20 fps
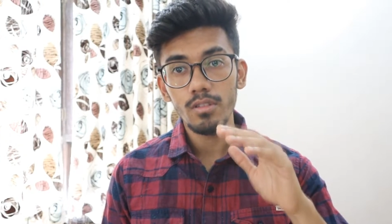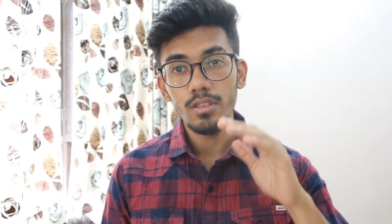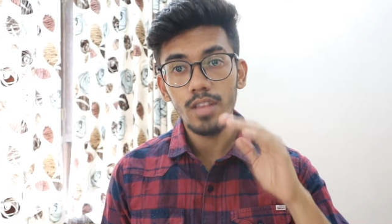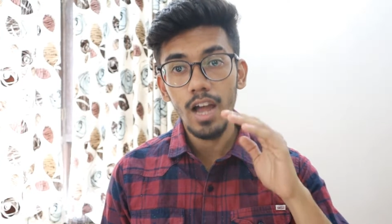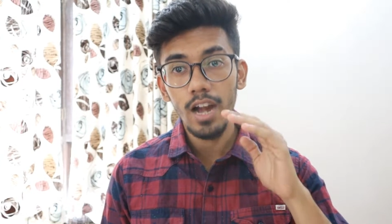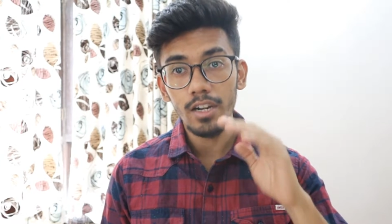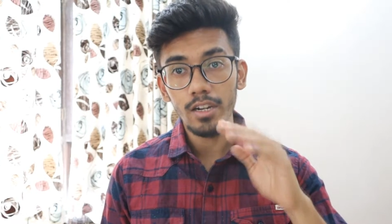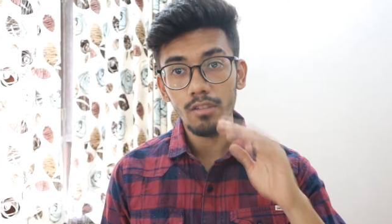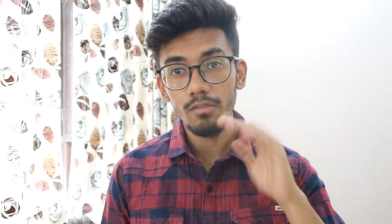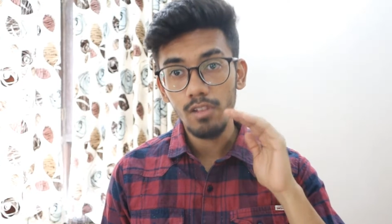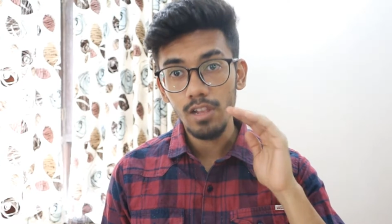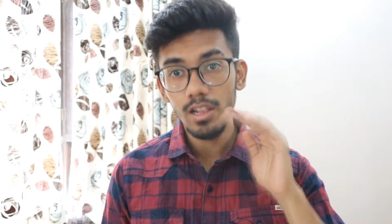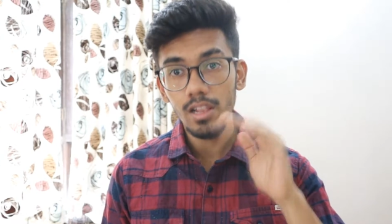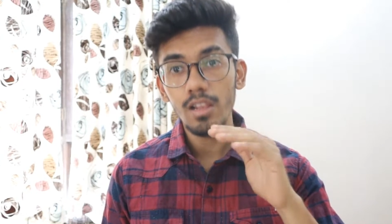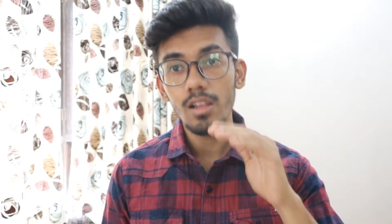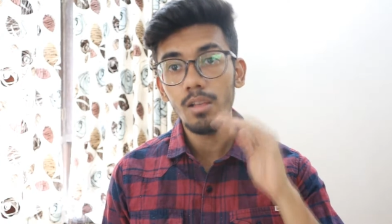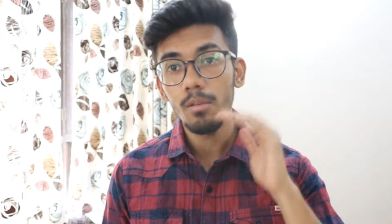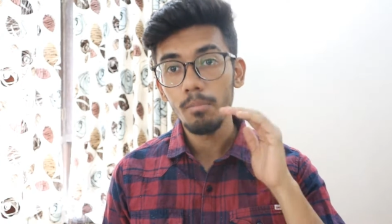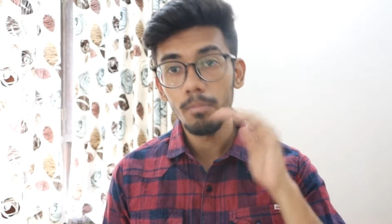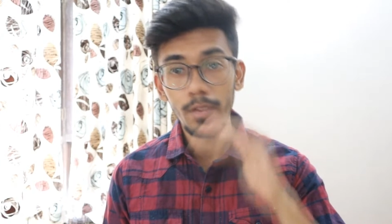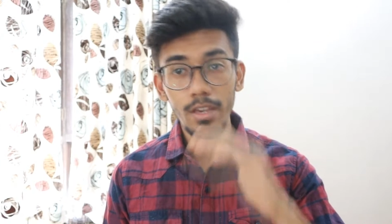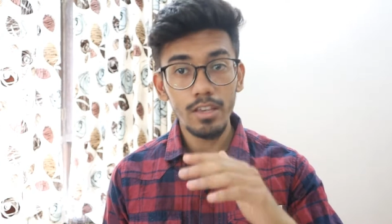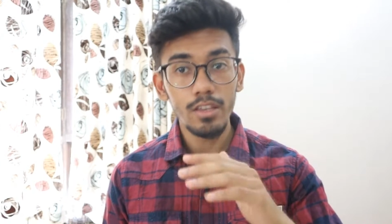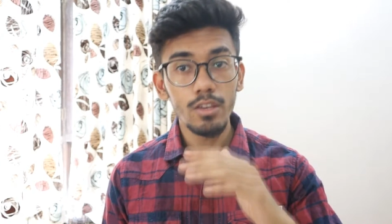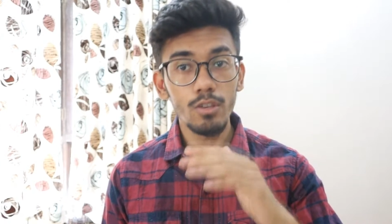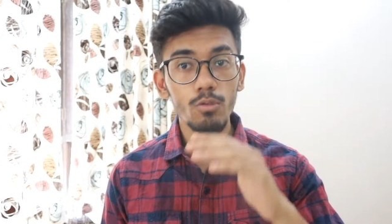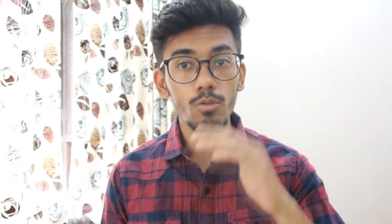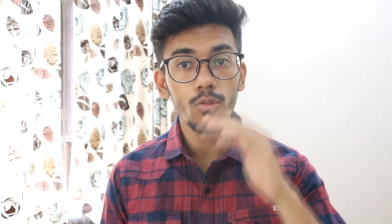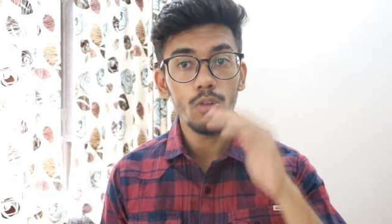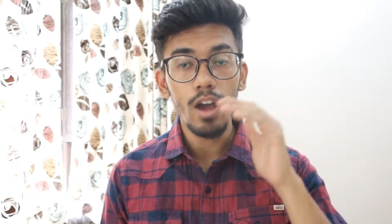that will
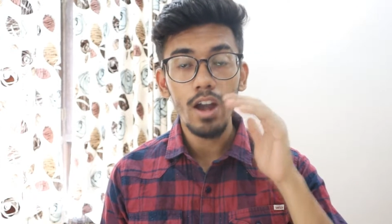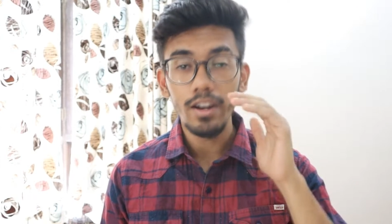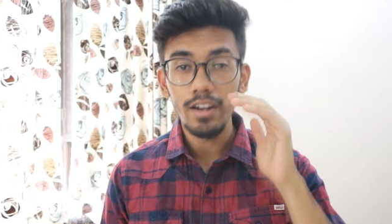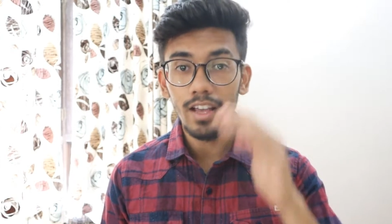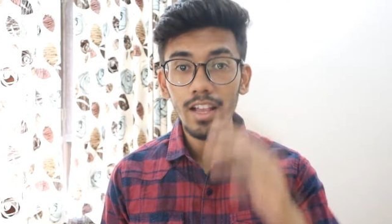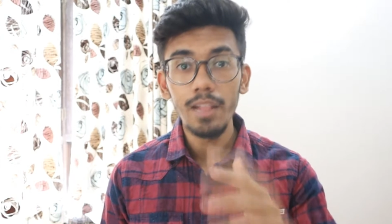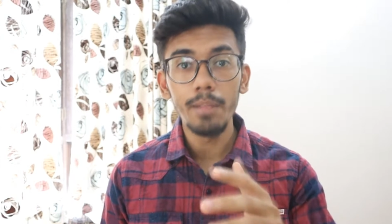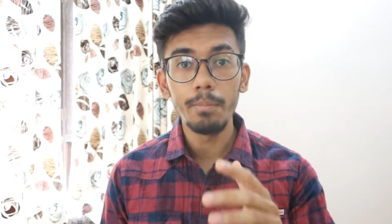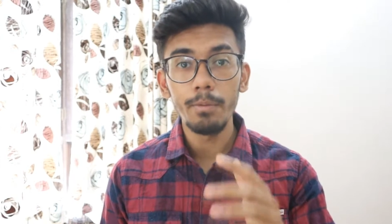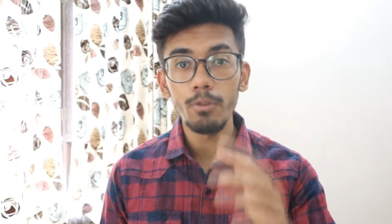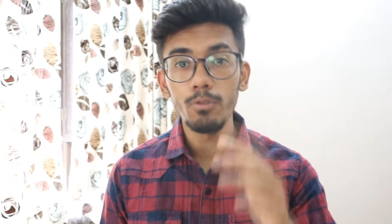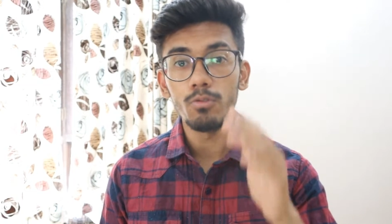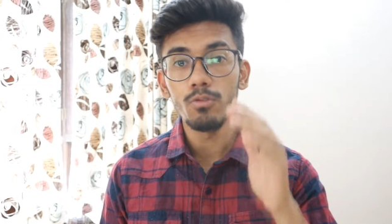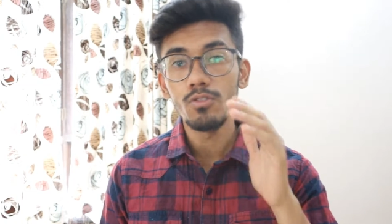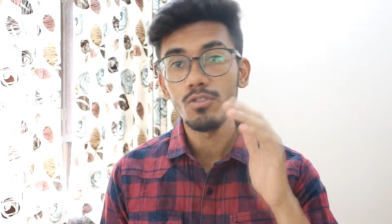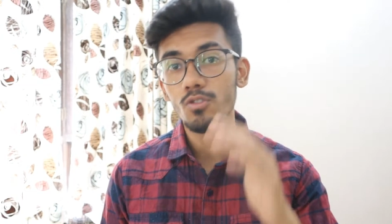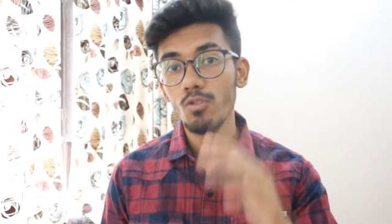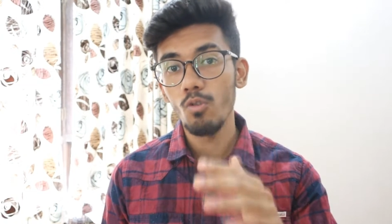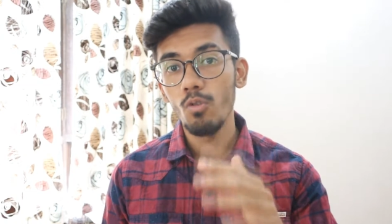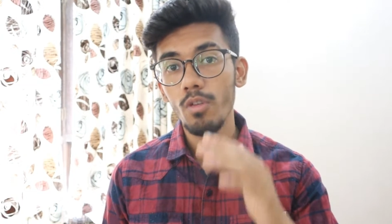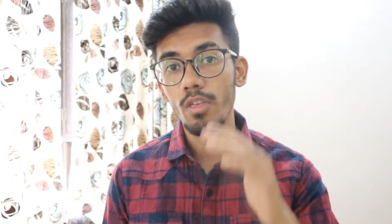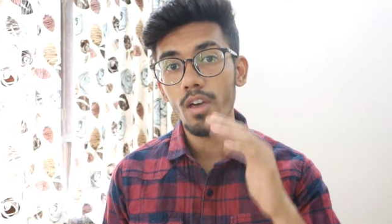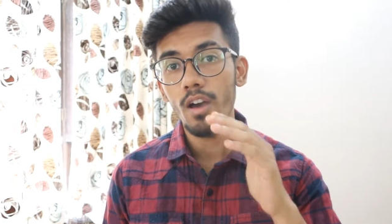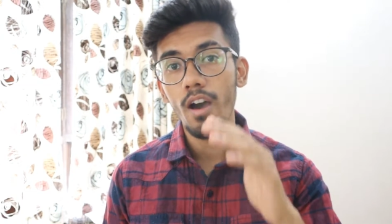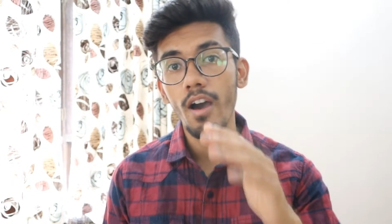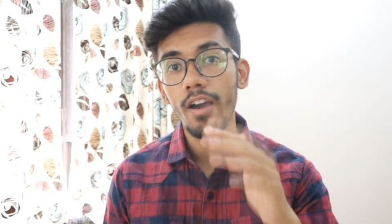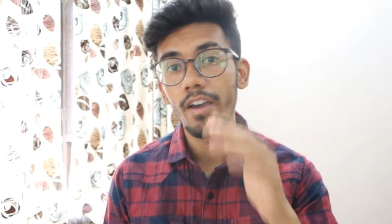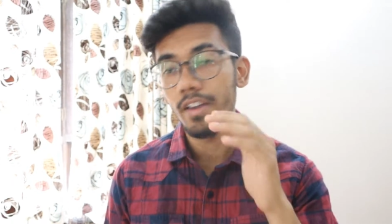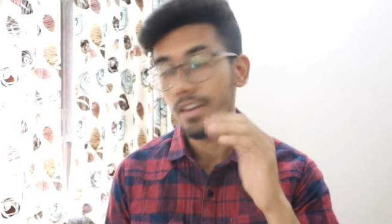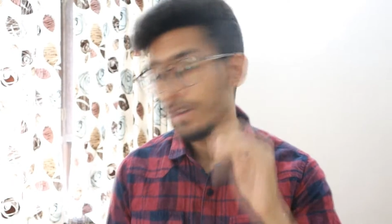make you and help you score
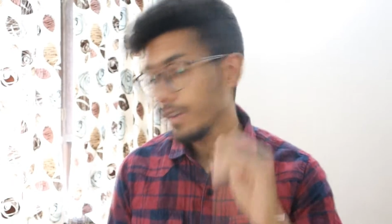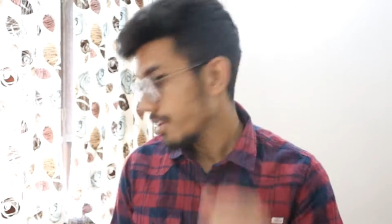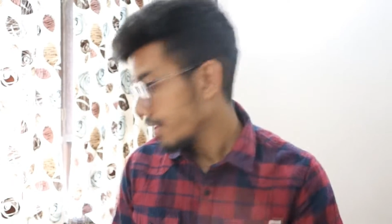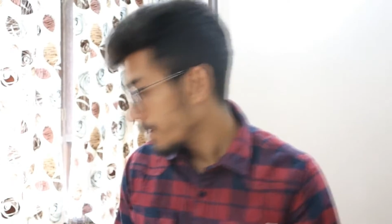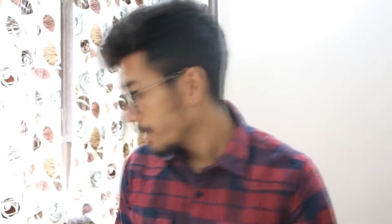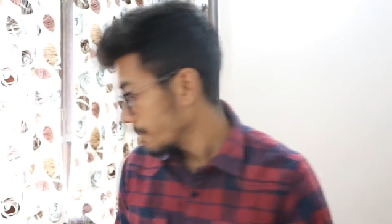high.